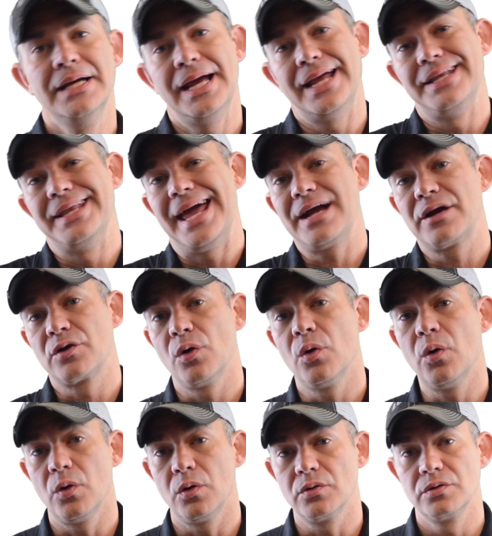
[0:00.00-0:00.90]
And that
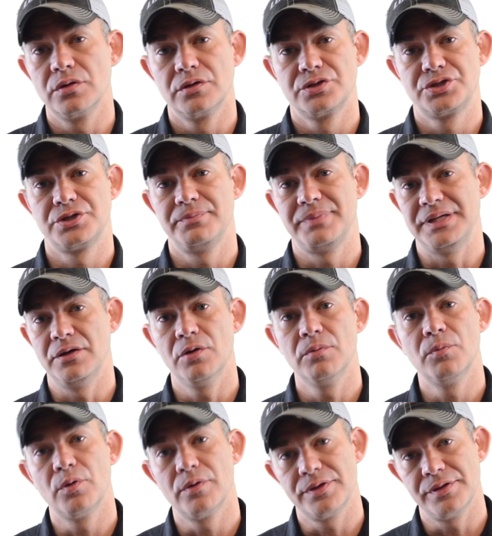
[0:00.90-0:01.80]
goal should be no
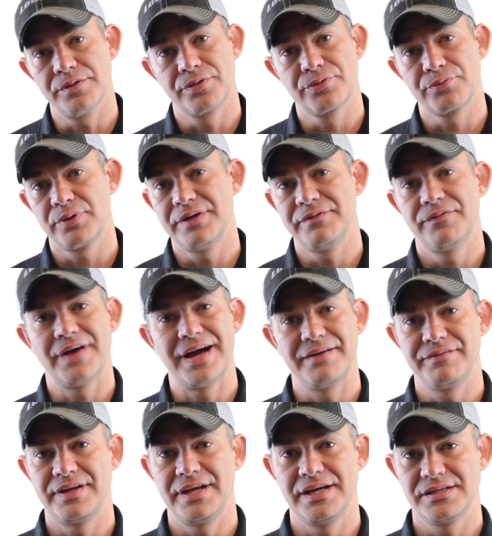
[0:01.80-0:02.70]
more than three,
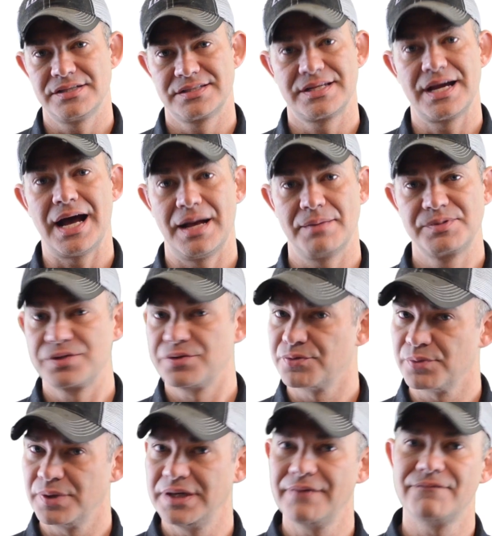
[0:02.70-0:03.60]
five days tops,
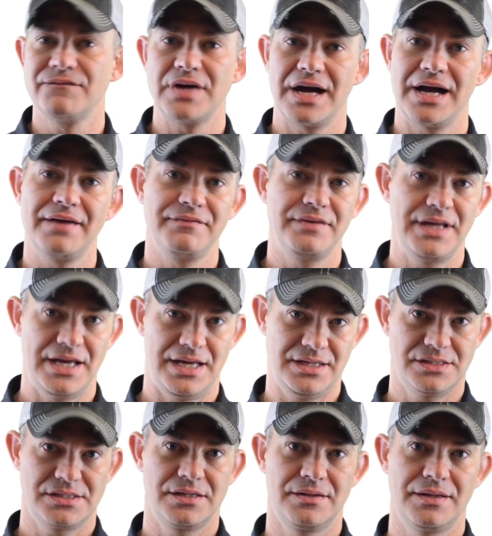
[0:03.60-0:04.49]
three to five
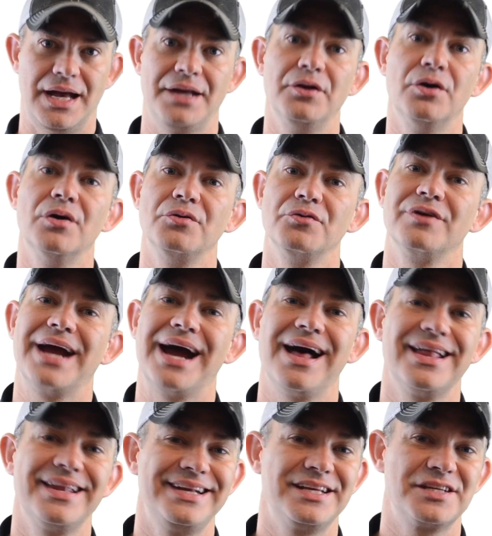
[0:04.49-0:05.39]
days. I know in
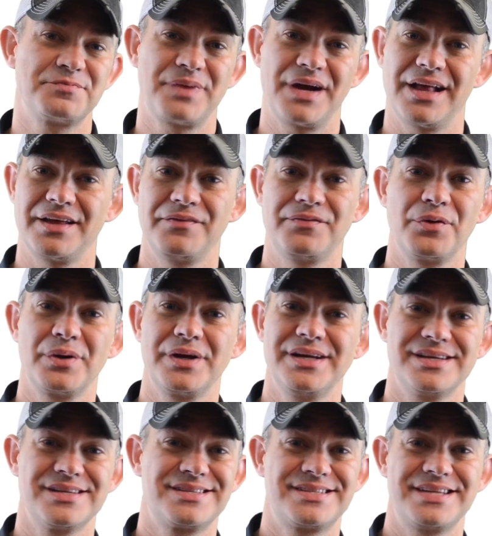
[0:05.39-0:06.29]
reality it's probably for
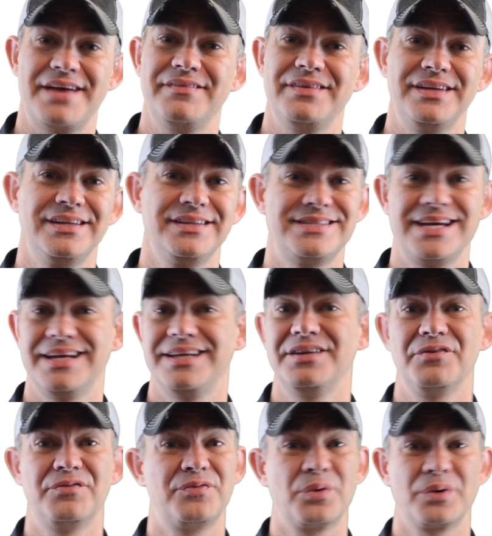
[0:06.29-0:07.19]
you at 7,
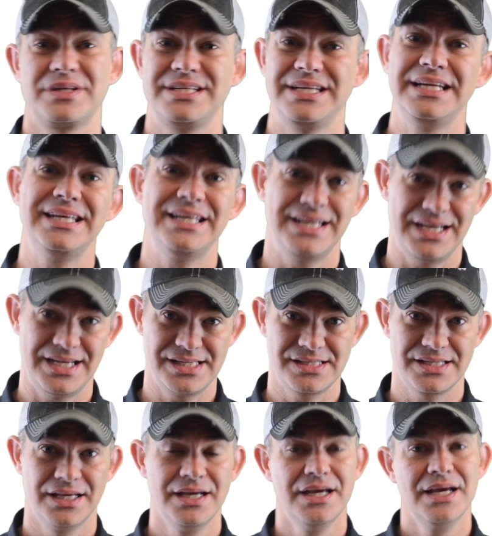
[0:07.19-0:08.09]
10 to 14
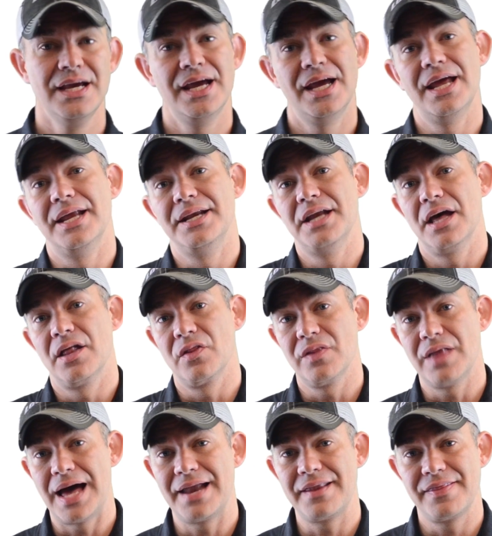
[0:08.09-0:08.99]
days. And a
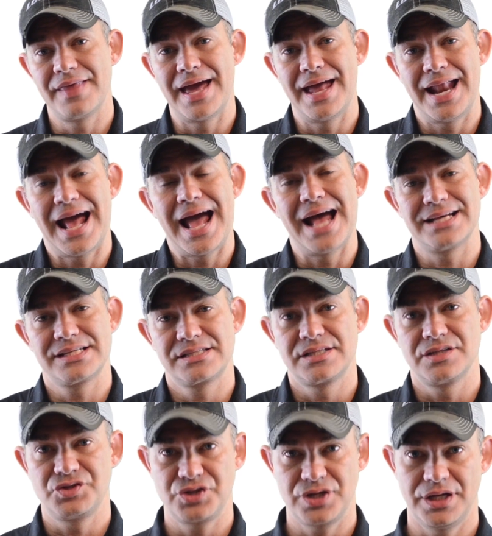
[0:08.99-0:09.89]
lot of that has
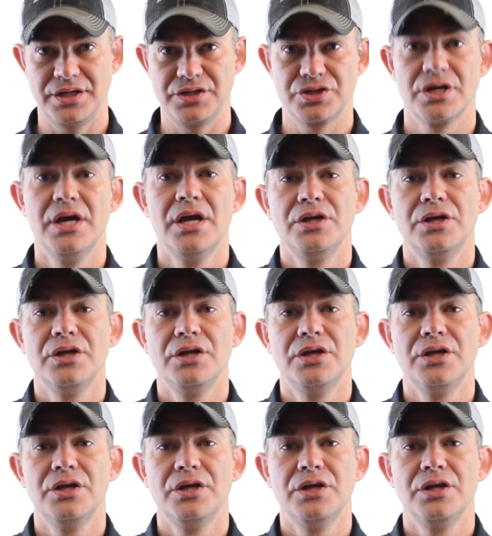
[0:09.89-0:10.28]
to change.